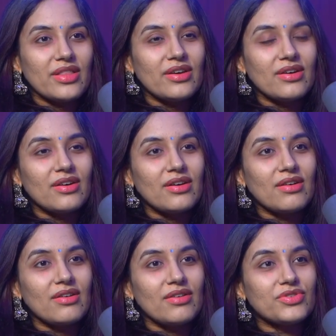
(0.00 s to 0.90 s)

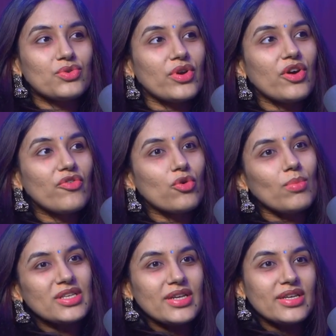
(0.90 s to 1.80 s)
The story of
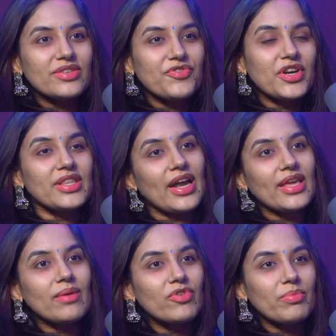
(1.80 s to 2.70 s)
Robusta is different. That
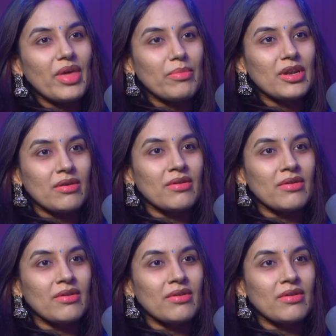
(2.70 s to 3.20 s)
came from Yemen.